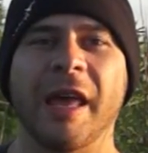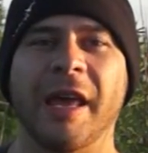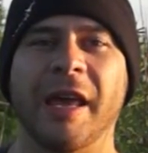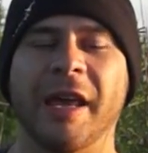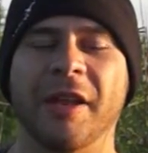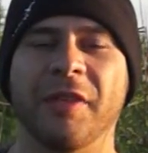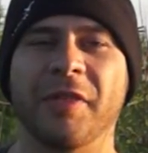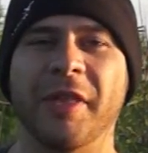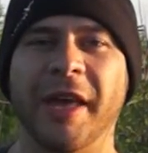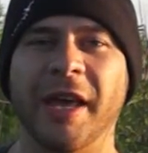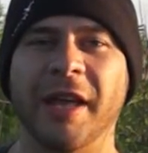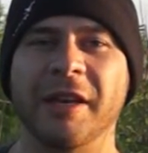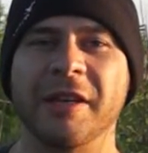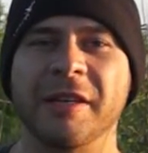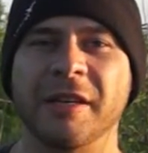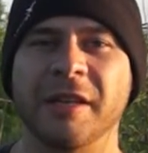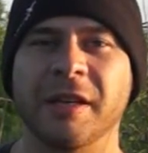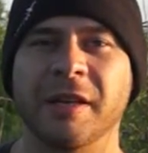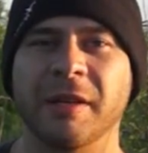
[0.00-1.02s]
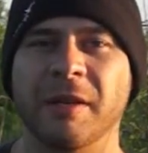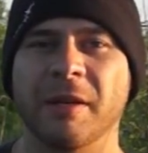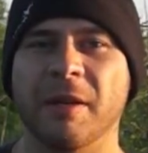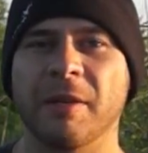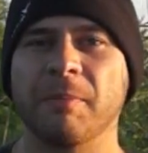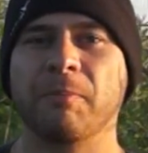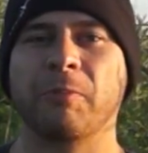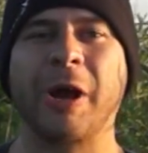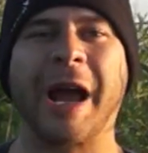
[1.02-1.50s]
and that
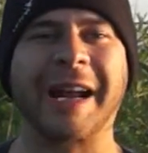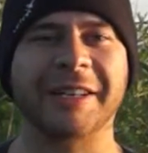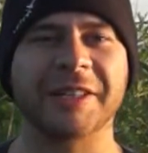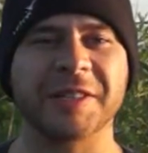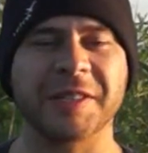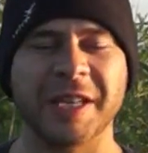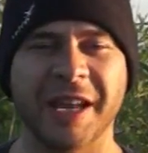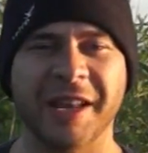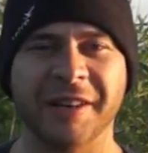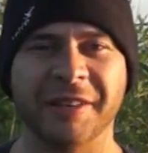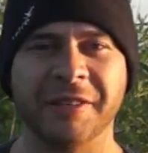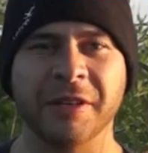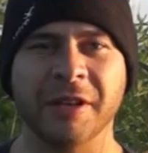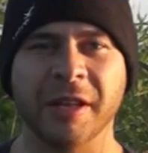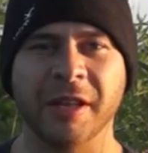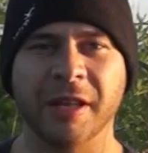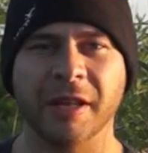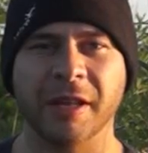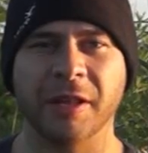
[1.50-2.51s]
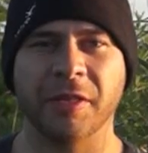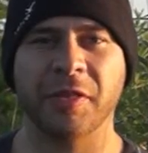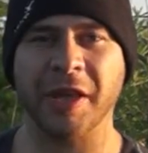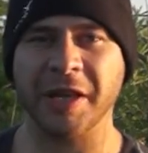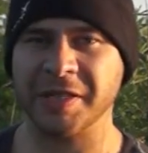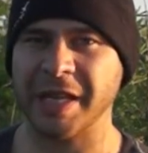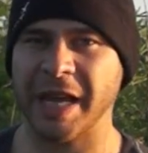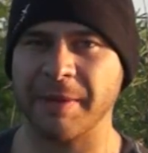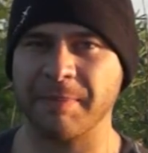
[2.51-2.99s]
practicing
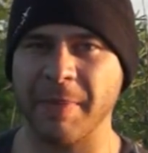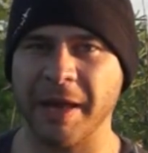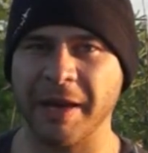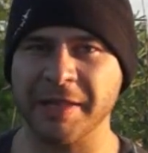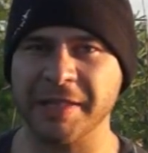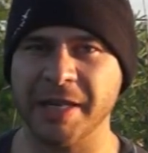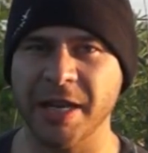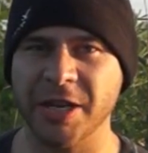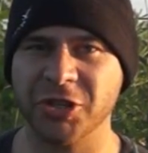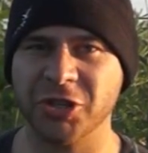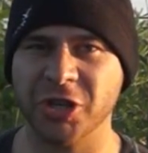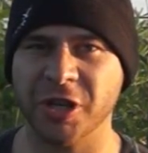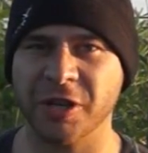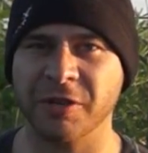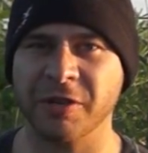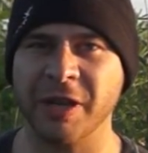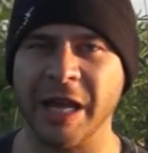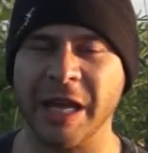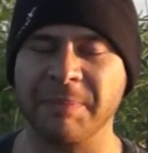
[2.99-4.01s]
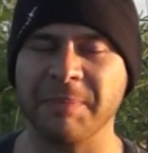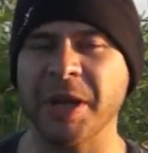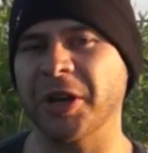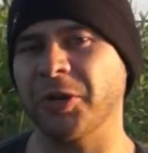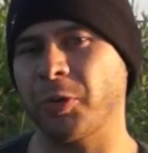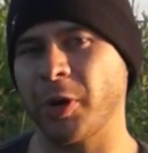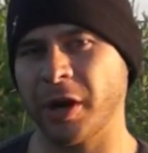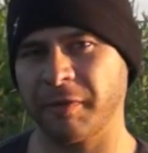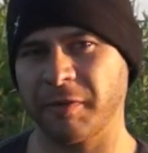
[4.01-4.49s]
things like meditation and
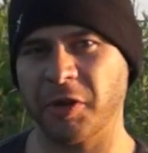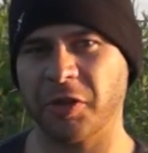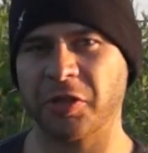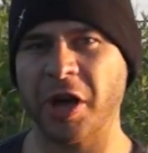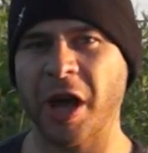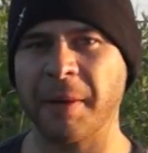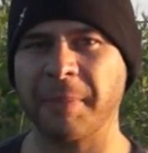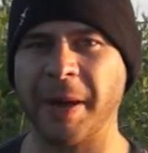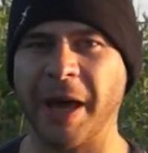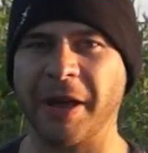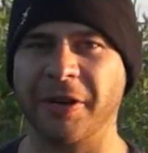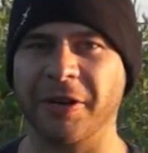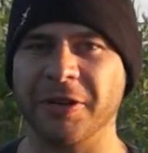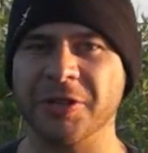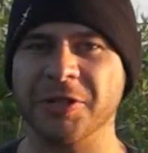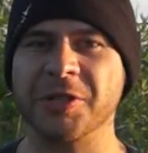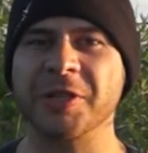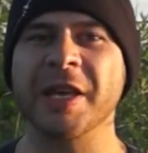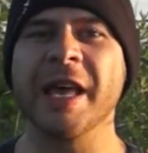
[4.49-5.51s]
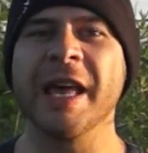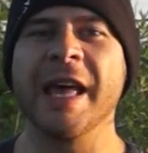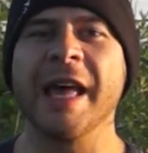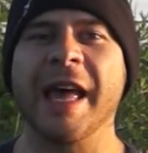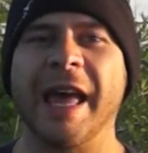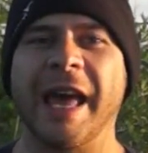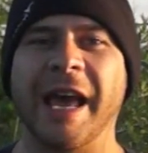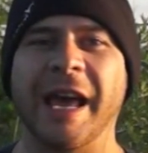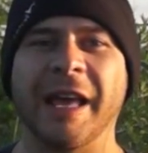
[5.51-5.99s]
being aware of your thought patterns
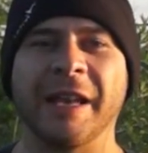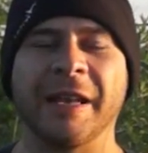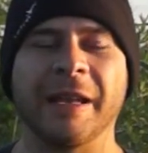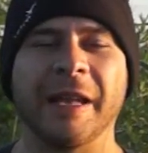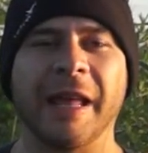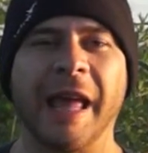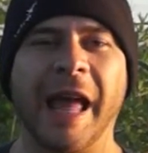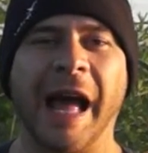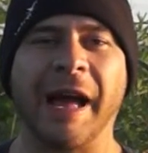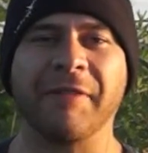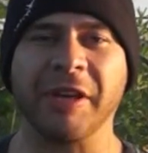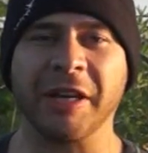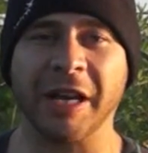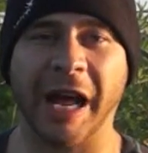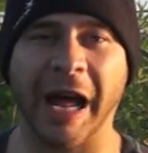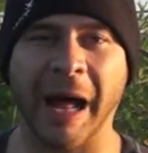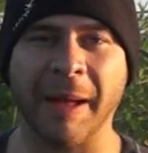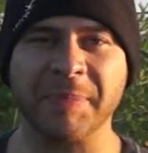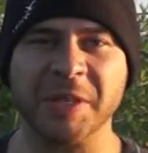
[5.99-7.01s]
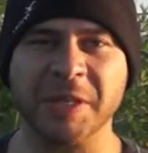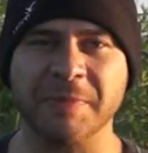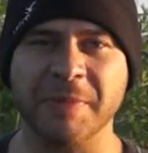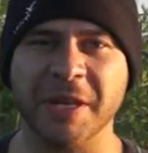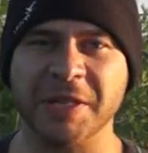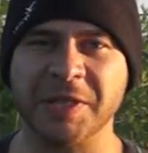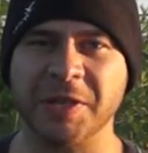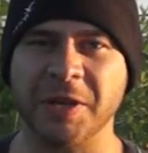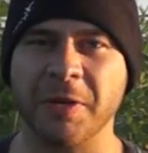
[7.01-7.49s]
and having
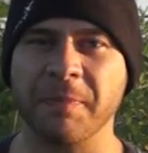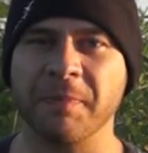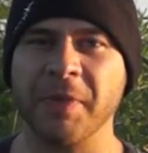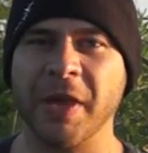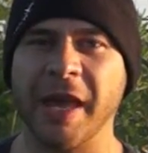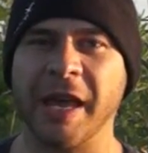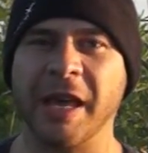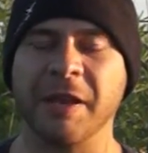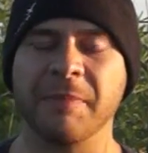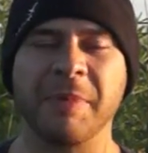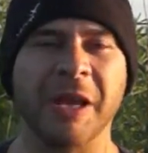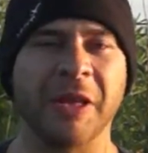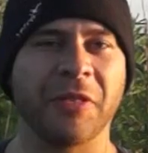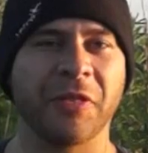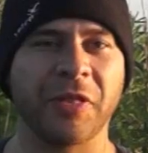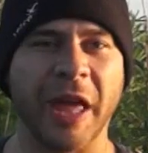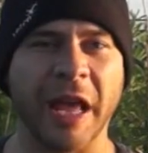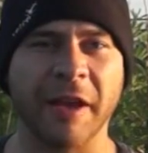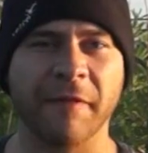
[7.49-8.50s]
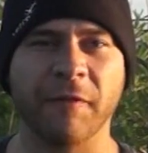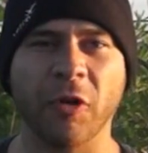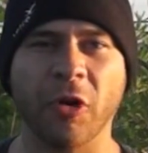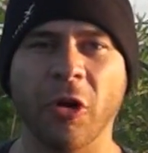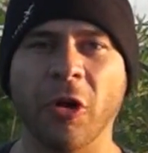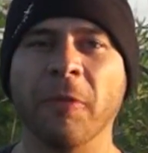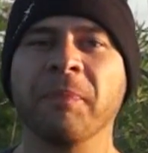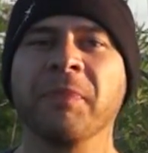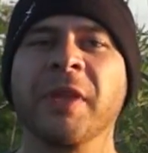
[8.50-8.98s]
optimism and being
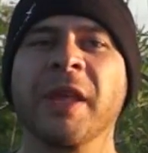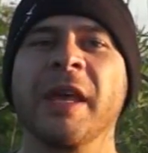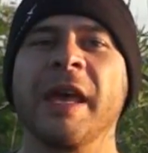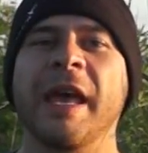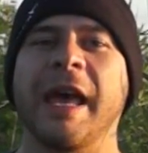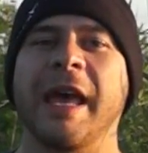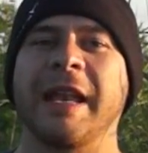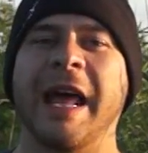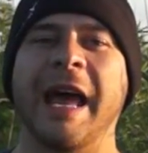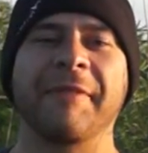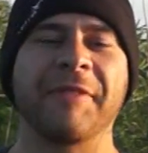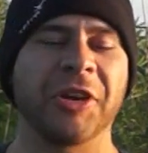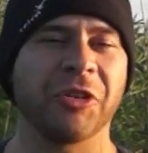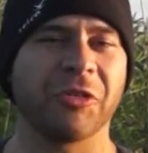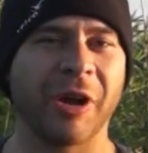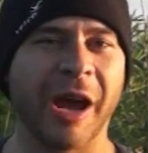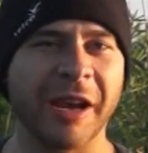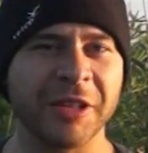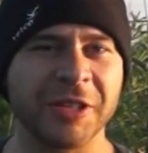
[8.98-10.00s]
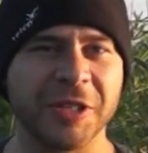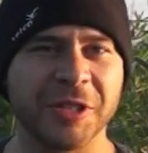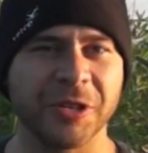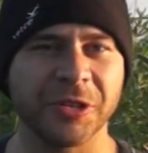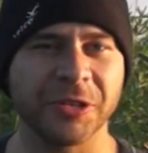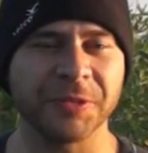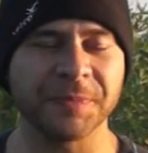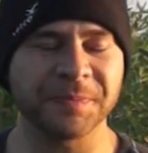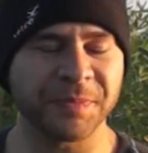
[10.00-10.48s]
thankful and having
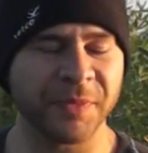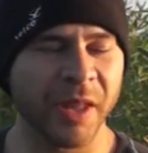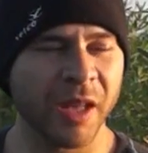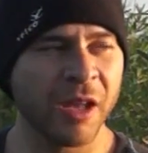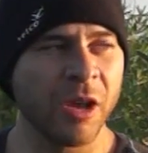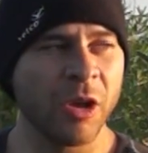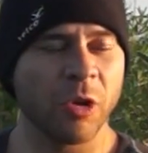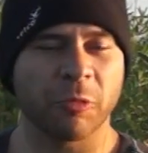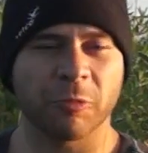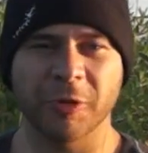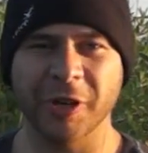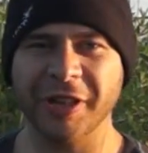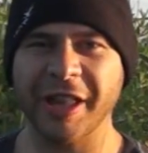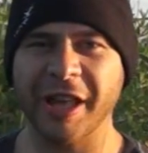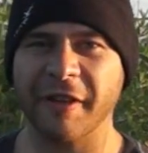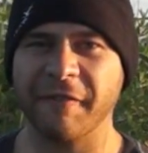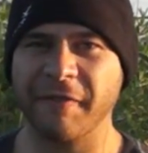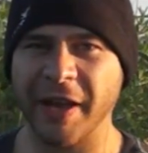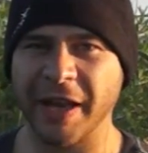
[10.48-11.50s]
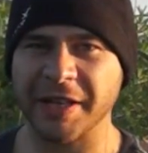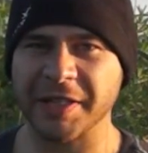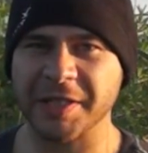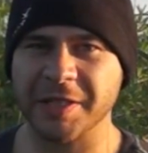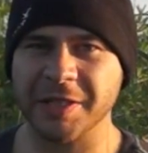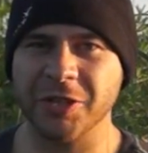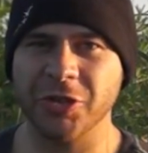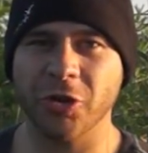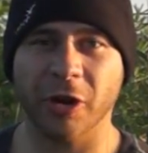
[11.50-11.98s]
gratitude really
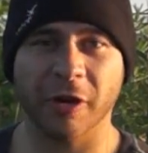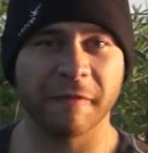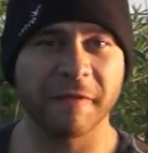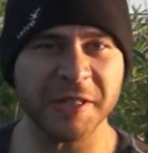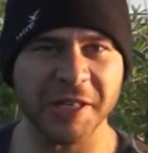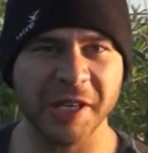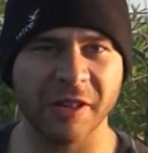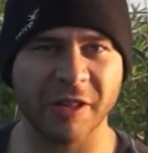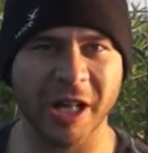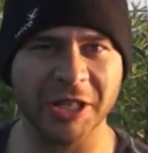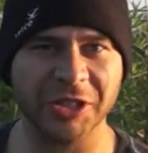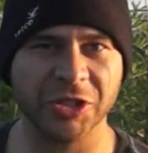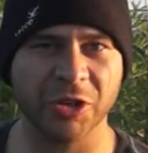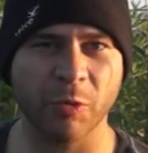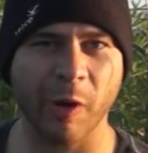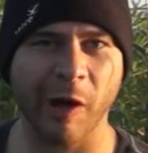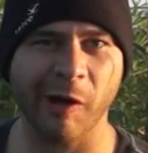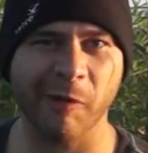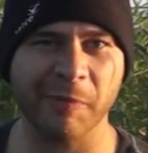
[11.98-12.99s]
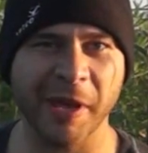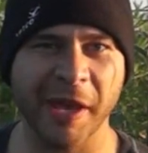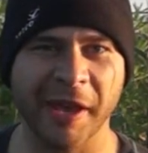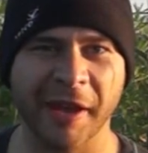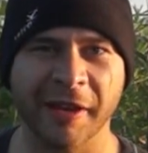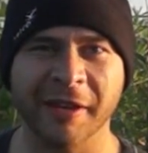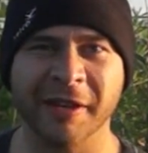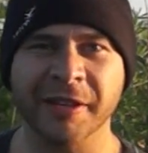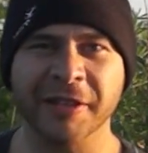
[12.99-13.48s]
affects your physiological
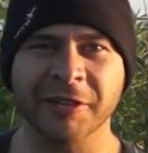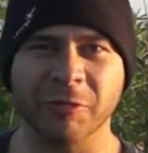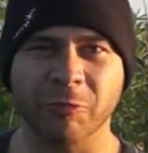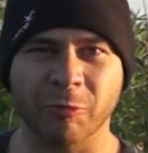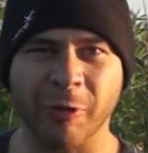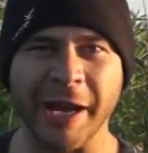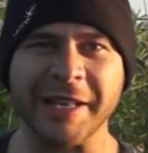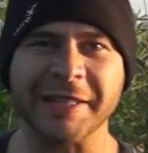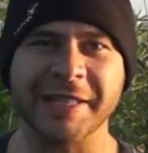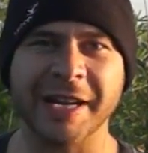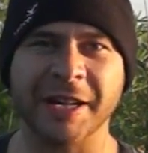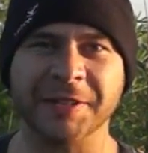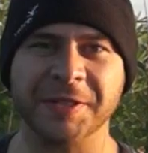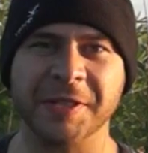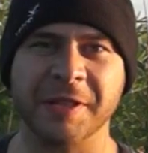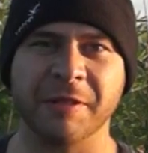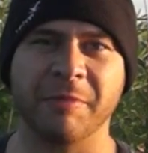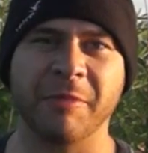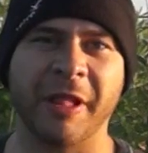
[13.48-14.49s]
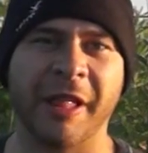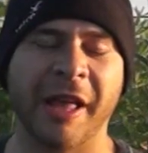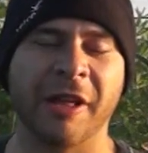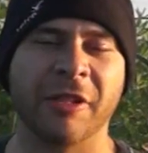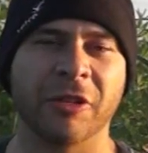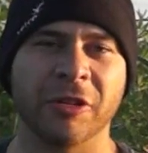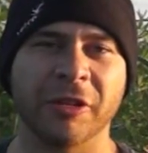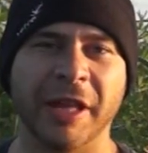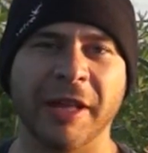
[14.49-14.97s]
well-being right down to the
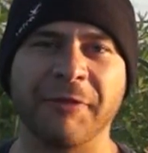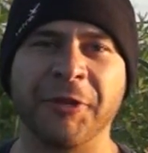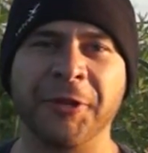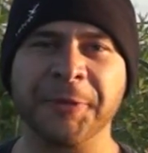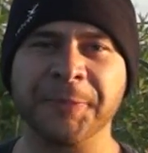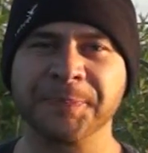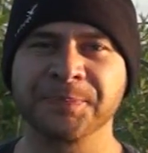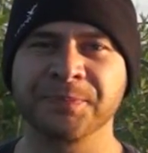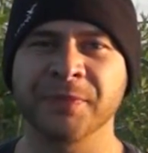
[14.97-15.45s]
molecular level.